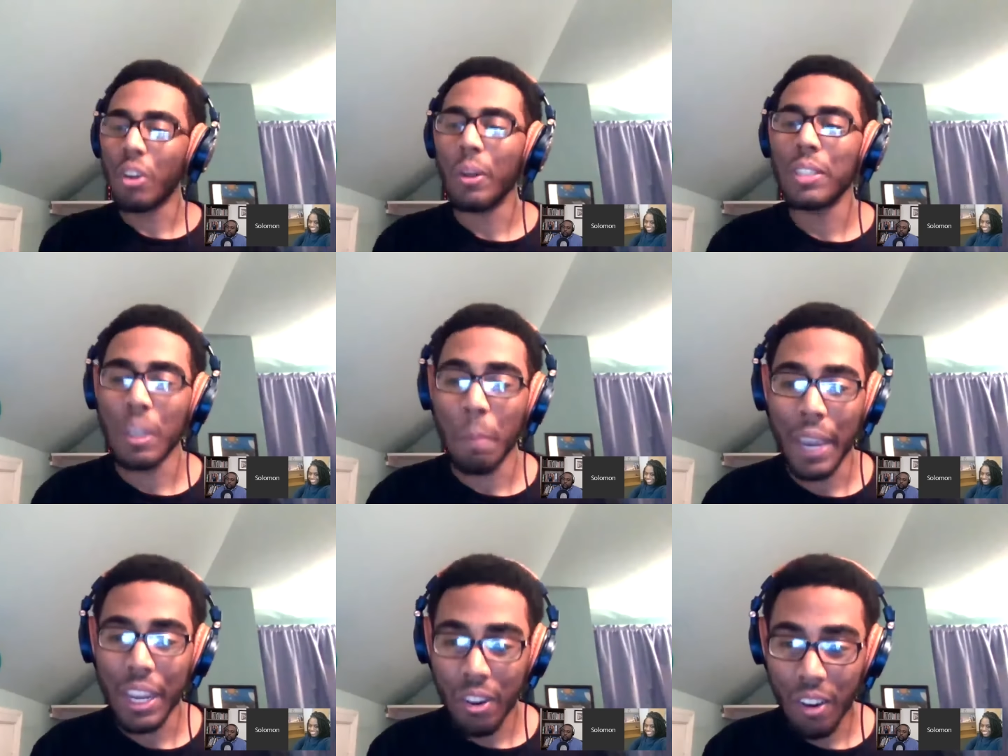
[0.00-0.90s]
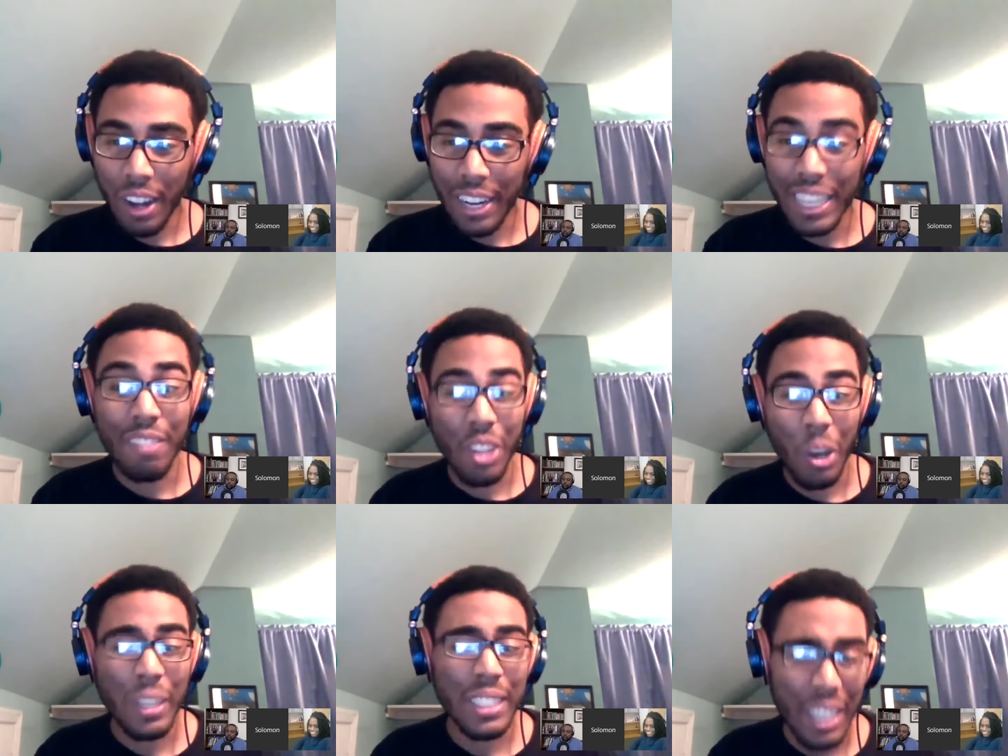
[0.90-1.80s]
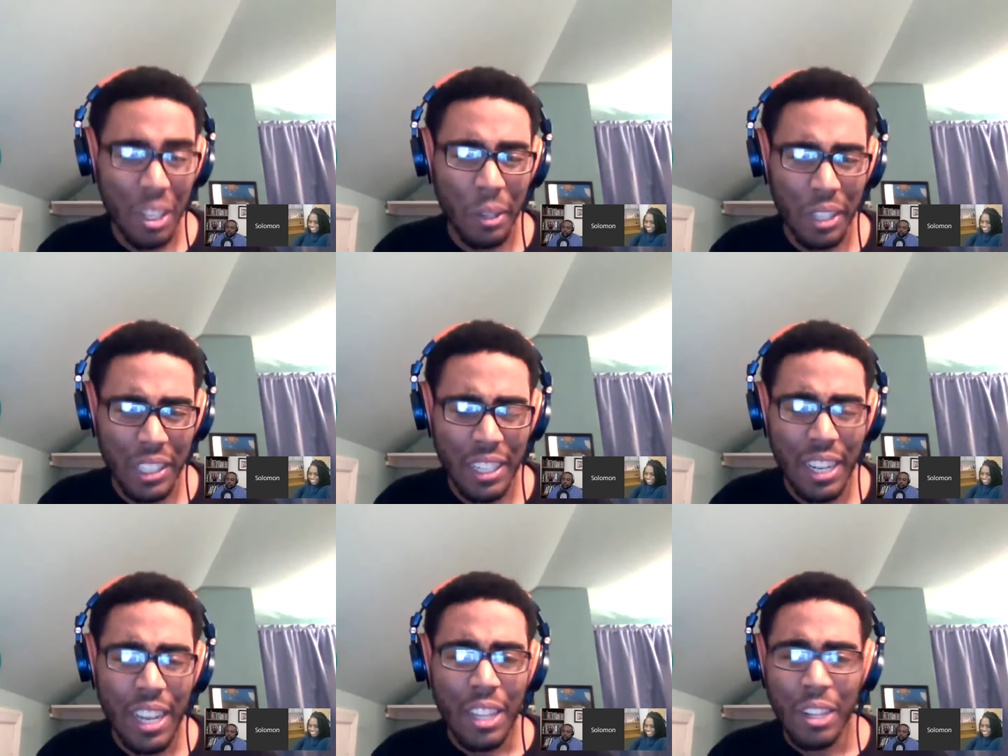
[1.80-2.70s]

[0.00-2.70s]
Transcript: even going to debate her on it, even though it's Hillary Clinton.